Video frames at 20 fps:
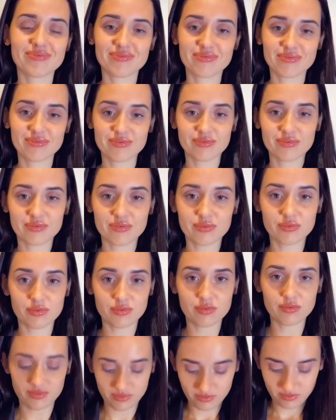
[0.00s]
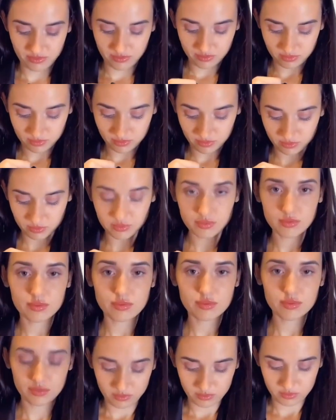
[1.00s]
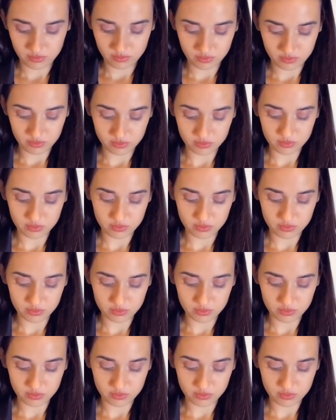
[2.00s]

ways to wear a front tie top.